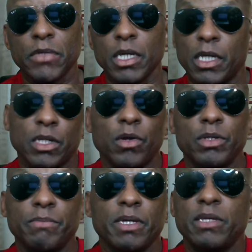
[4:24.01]
It can
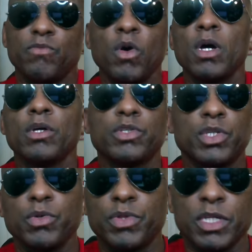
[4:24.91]
only mean
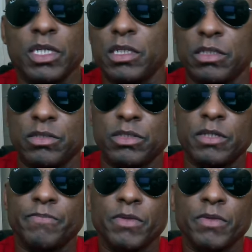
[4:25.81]
two things.